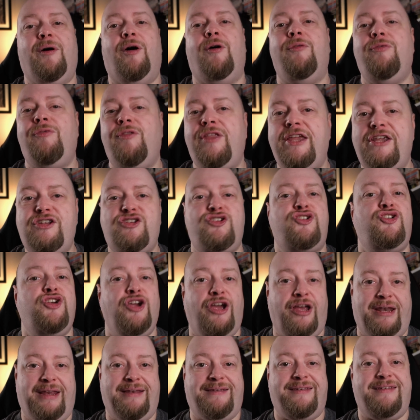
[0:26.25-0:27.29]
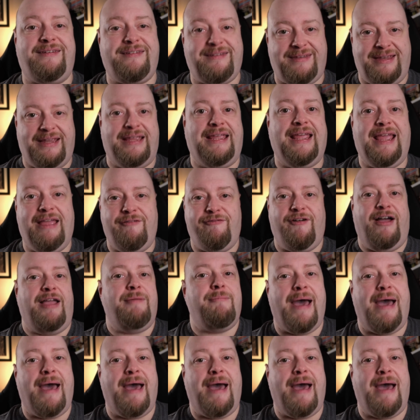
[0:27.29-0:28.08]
on this journey to see if I